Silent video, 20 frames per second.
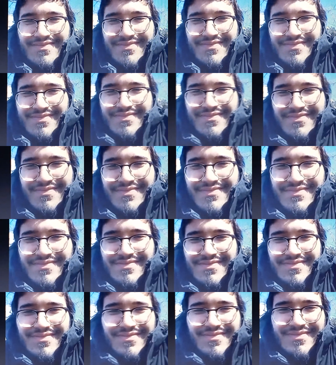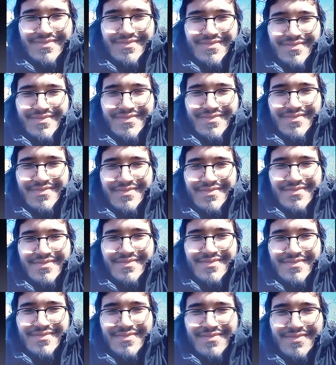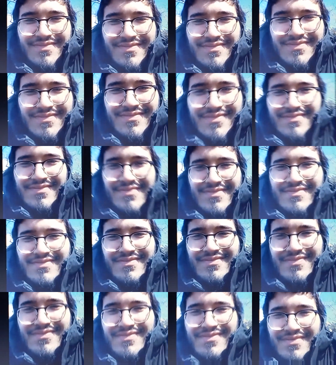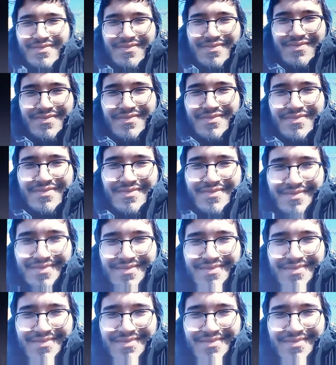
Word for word: But we're all on iHeart Radio.